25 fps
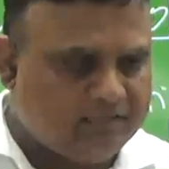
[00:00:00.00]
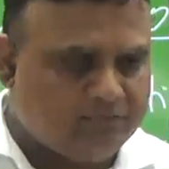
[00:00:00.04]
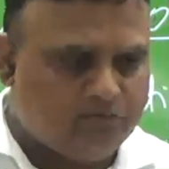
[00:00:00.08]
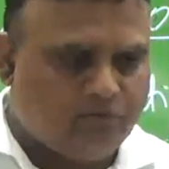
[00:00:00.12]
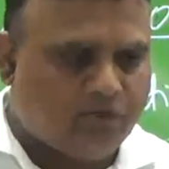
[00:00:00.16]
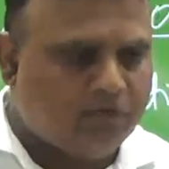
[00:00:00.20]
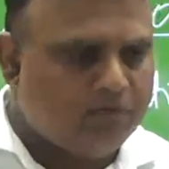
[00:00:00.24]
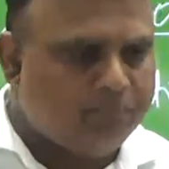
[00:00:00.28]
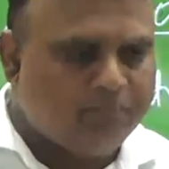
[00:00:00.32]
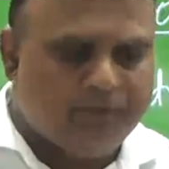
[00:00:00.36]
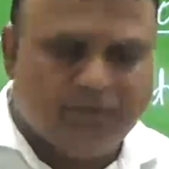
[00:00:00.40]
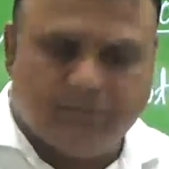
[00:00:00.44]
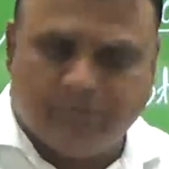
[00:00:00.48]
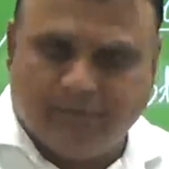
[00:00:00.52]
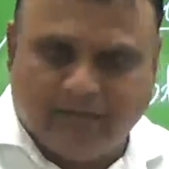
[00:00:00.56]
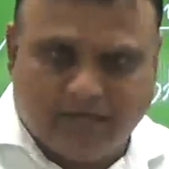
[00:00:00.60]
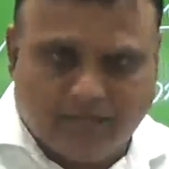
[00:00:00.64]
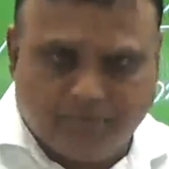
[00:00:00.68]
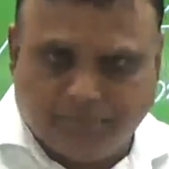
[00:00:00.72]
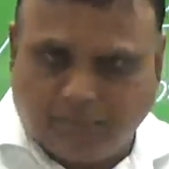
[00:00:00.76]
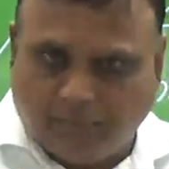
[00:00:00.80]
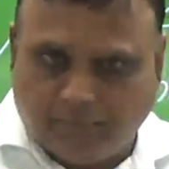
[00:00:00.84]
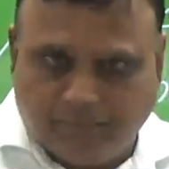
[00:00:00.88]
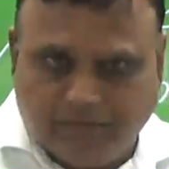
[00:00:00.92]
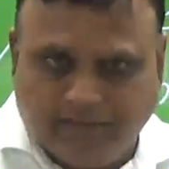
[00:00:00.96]
not been made
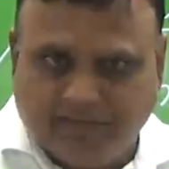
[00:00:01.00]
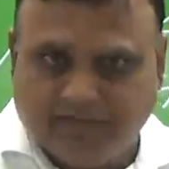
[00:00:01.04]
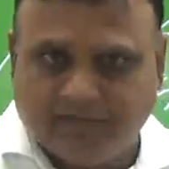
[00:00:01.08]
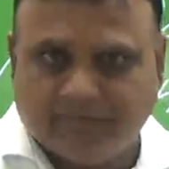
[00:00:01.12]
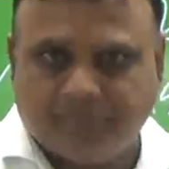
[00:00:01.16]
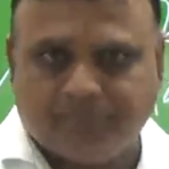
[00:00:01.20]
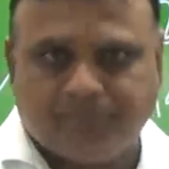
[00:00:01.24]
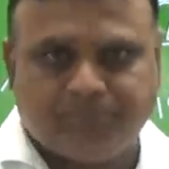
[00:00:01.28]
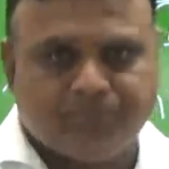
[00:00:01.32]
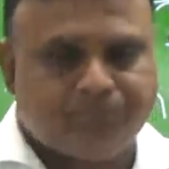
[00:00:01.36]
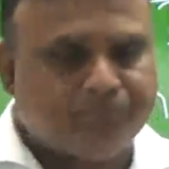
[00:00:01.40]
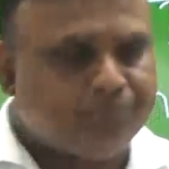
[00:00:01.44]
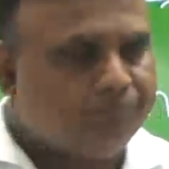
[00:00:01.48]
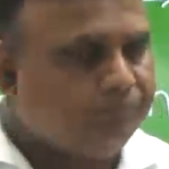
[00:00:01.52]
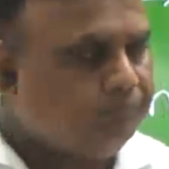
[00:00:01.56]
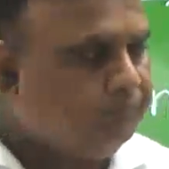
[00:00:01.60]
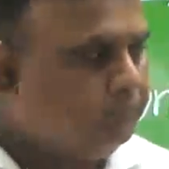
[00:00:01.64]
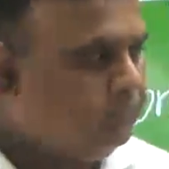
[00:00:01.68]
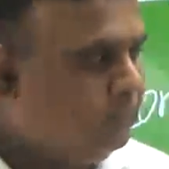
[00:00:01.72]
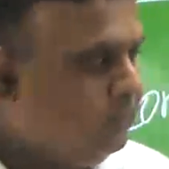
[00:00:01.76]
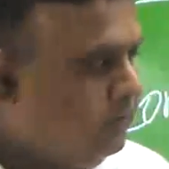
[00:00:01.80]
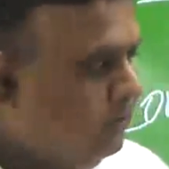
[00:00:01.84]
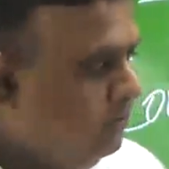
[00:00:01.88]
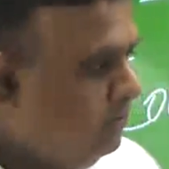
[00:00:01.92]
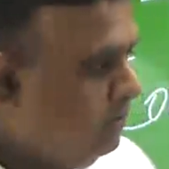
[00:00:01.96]
public,
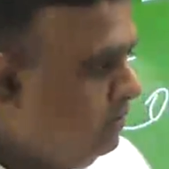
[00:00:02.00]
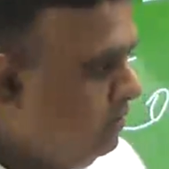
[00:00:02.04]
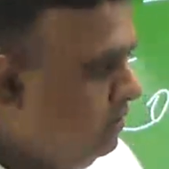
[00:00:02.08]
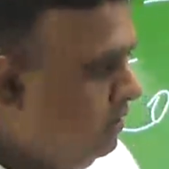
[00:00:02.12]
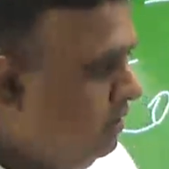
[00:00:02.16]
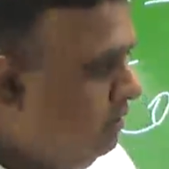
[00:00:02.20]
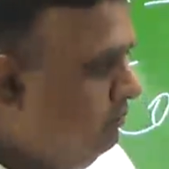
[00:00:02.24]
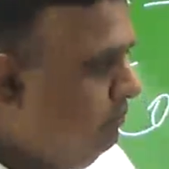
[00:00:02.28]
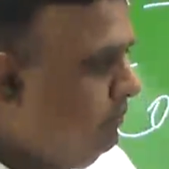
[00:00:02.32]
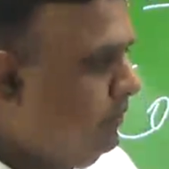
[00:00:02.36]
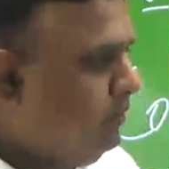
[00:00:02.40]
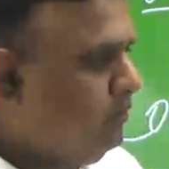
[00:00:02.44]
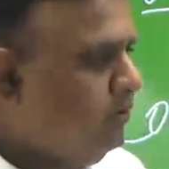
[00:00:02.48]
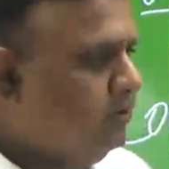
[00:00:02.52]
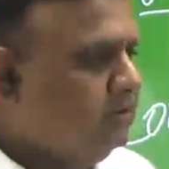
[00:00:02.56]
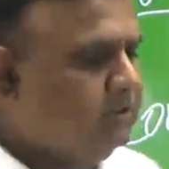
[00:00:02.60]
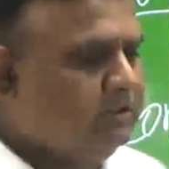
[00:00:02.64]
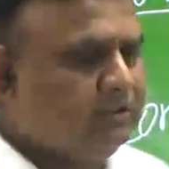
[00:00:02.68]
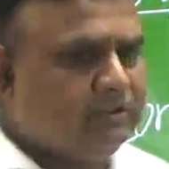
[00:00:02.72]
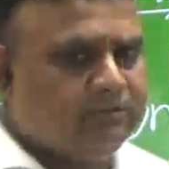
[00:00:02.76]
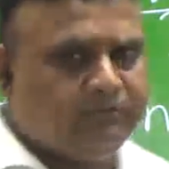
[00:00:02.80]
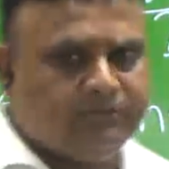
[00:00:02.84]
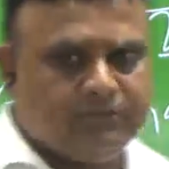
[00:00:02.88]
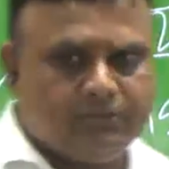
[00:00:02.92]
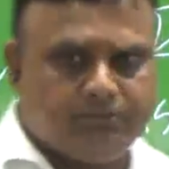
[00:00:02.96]
because
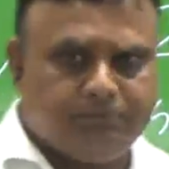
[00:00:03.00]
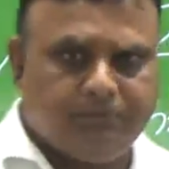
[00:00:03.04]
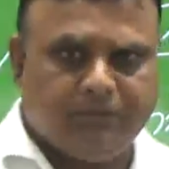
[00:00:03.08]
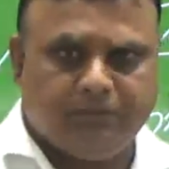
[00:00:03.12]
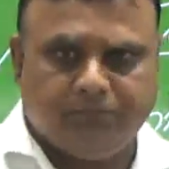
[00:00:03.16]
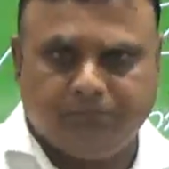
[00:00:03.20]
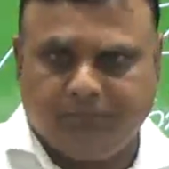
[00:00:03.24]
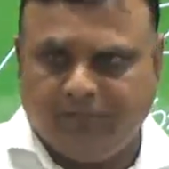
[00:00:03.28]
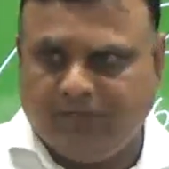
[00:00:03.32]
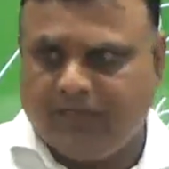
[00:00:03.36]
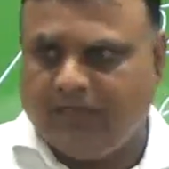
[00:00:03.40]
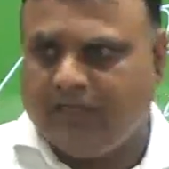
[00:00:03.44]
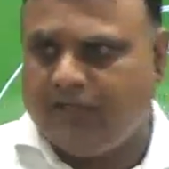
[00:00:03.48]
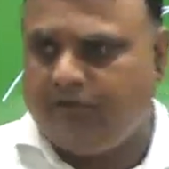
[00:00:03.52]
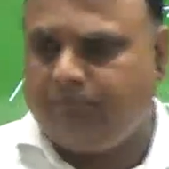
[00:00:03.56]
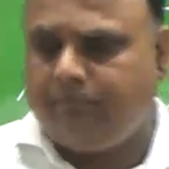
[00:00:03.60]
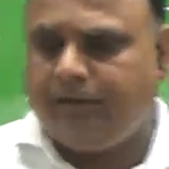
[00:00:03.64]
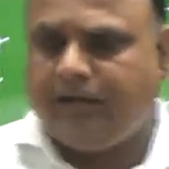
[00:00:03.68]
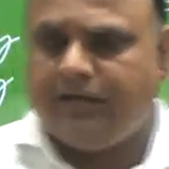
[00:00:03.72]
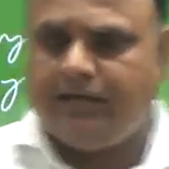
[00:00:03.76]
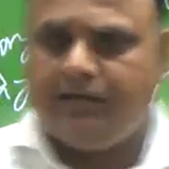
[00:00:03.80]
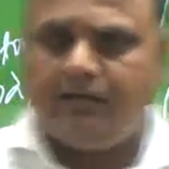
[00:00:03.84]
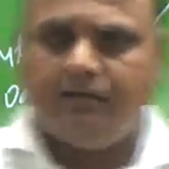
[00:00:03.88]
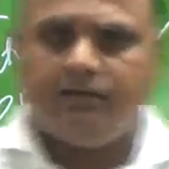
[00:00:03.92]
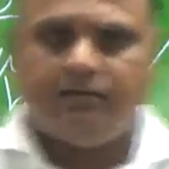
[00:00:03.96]
it is being believed
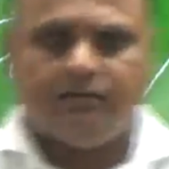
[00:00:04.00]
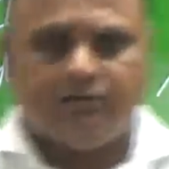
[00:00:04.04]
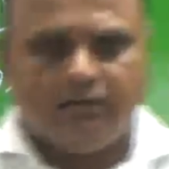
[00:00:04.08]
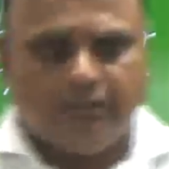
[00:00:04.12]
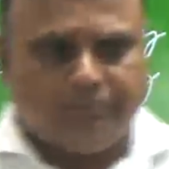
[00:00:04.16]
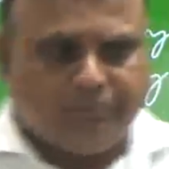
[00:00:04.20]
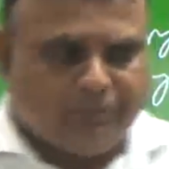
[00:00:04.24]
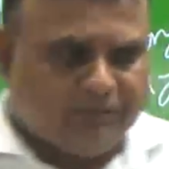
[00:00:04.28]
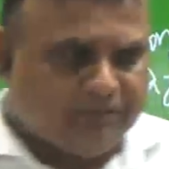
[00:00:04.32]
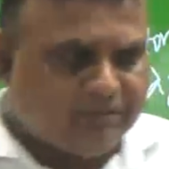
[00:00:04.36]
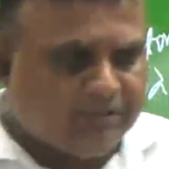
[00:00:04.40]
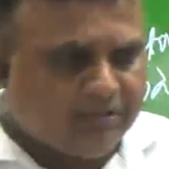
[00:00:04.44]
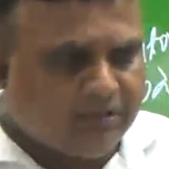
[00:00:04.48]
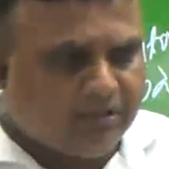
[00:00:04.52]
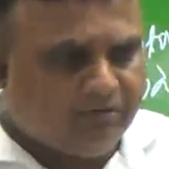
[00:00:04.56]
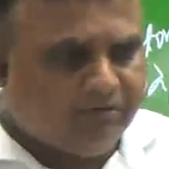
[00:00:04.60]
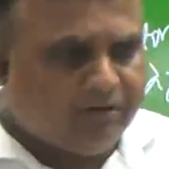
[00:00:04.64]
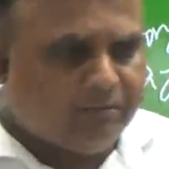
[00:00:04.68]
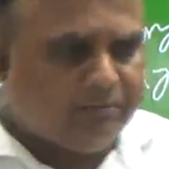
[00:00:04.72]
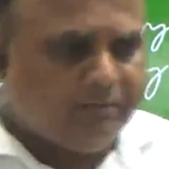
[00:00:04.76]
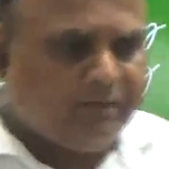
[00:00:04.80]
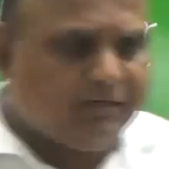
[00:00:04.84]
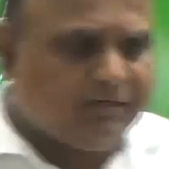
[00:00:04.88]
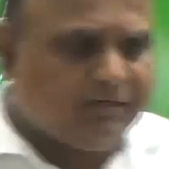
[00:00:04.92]
by the present government